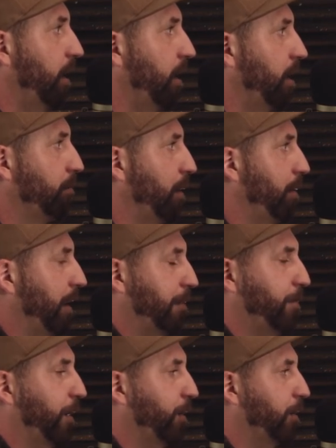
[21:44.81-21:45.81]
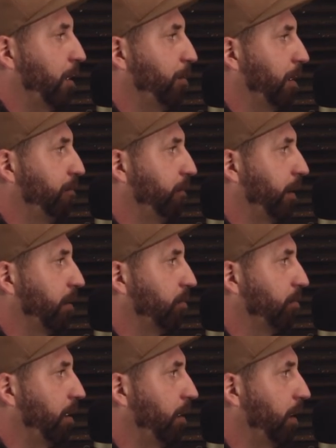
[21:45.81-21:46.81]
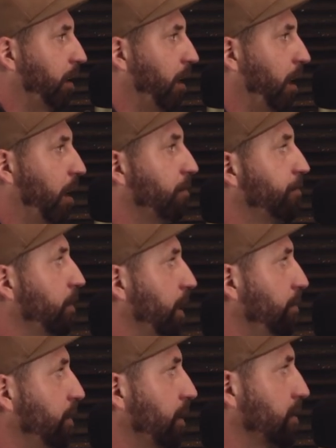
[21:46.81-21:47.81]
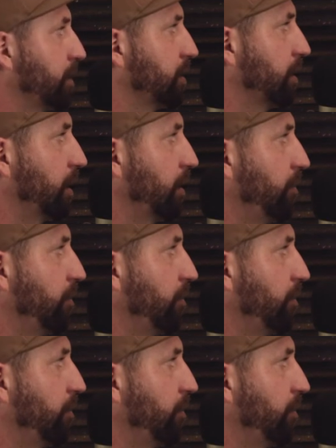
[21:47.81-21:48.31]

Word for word: Um, I mean, I barely know, but I feel like it's very unforgiving because it's like